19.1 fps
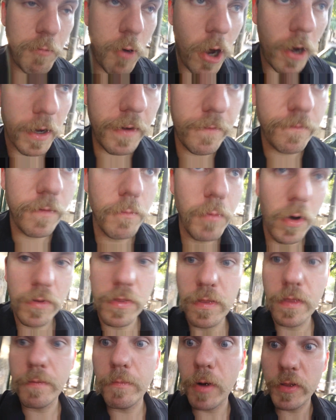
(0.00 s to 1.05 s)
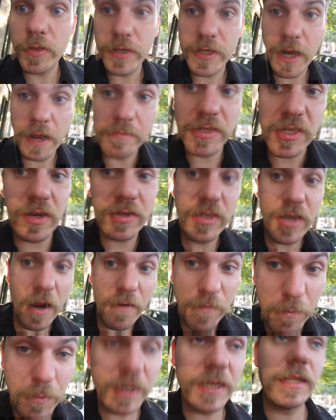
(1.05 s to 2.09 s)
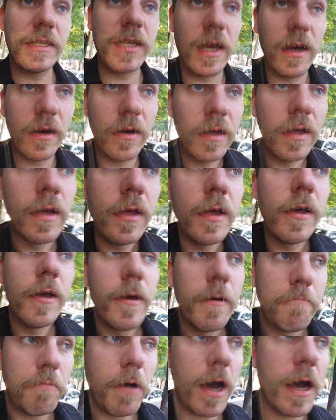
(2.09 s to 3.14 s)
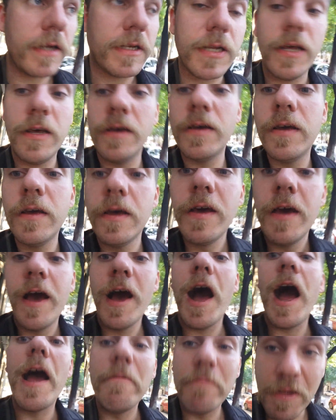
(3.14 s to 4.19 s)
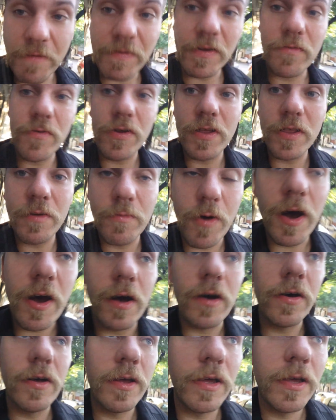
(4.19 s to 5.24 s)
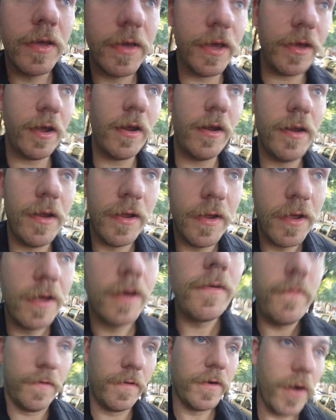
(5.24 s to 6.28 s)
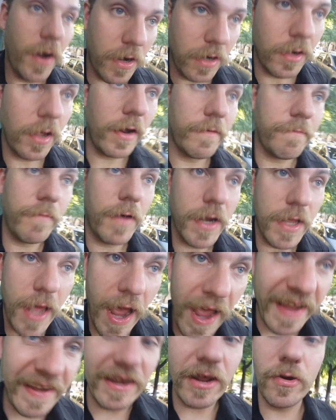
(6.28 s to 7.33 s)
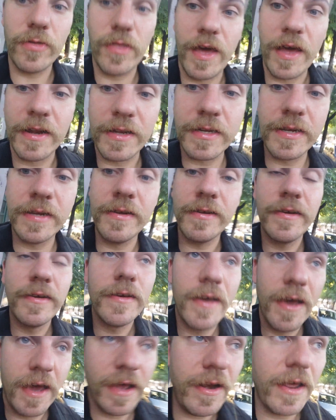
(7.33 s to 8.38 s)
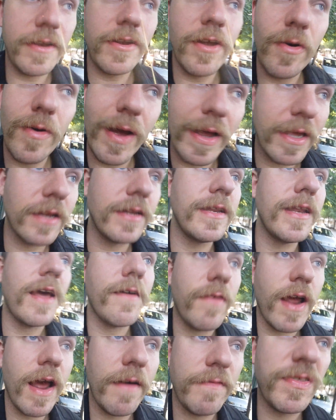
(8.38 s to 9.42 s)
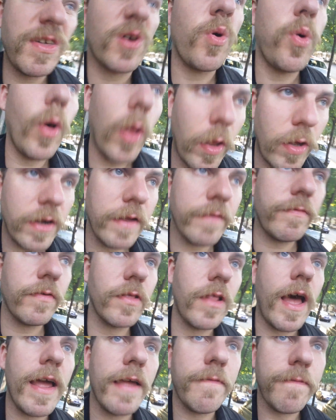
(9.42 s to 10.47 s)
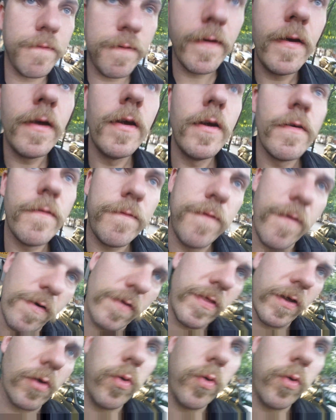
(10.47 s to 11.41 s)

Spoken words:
pocket for both of them all the time, so it's hard for me to tell. But I'm living really well here for not a lot of money. I know that, and I know I could never have the quality of a life for the